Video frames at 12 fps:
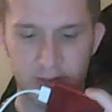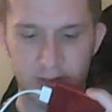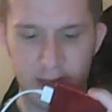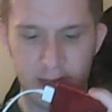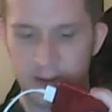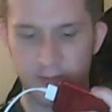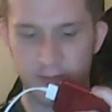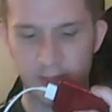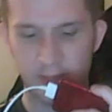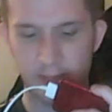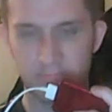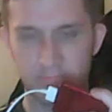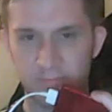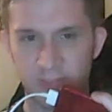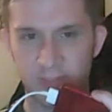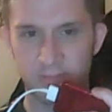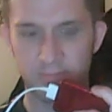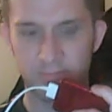I'll cover them for
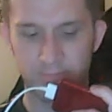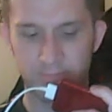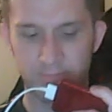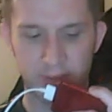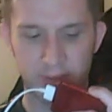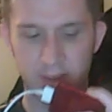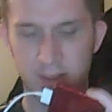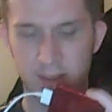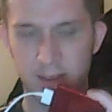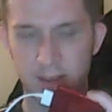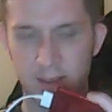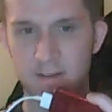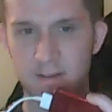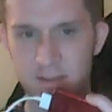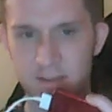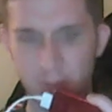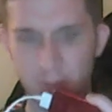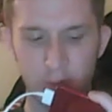
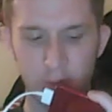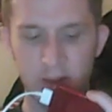tomorrow.